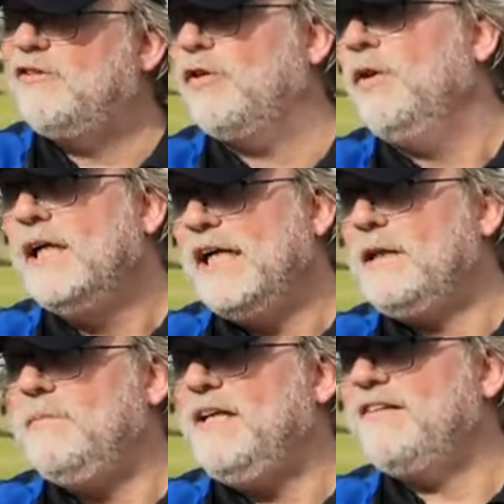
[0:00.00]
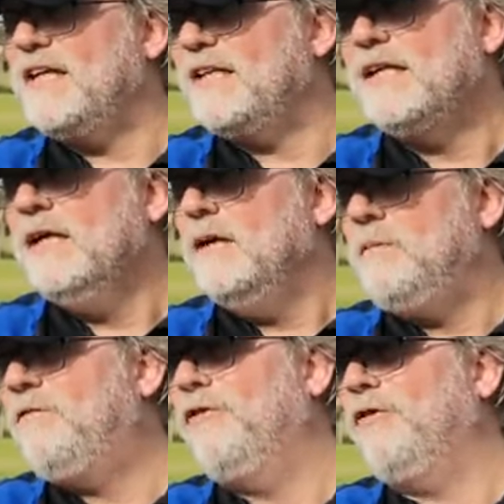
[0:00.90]
So it means that
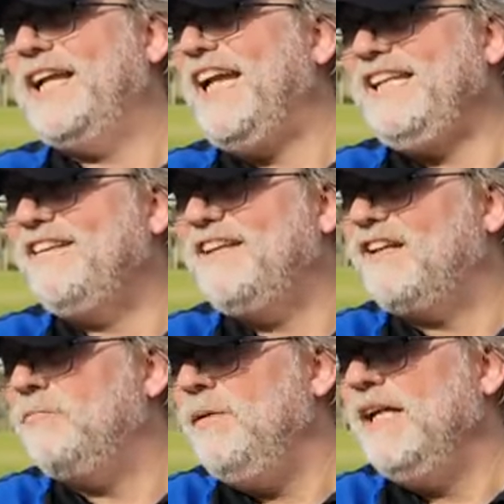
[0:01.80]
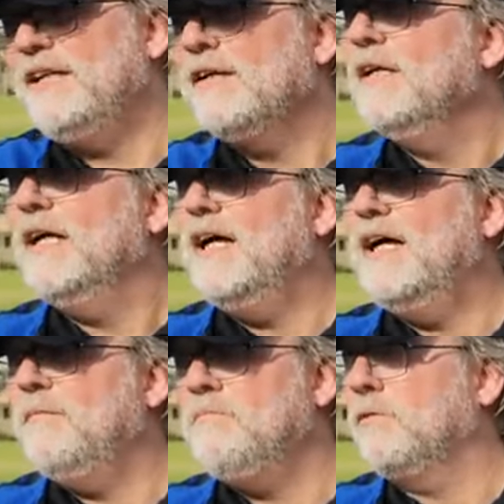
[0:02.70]
before the 86th minute,
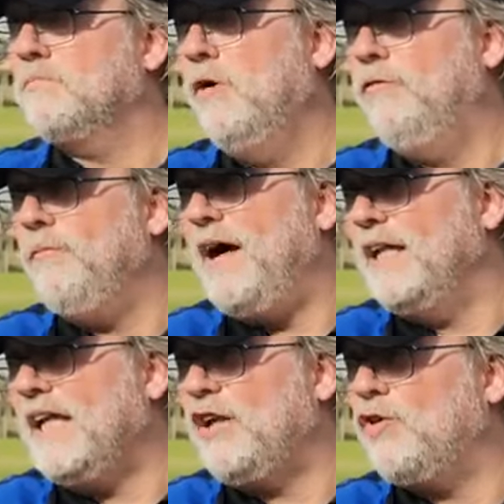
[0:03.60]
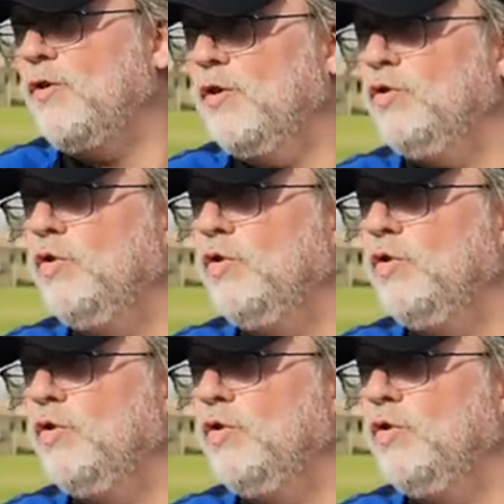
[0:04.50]
both Mali and Congo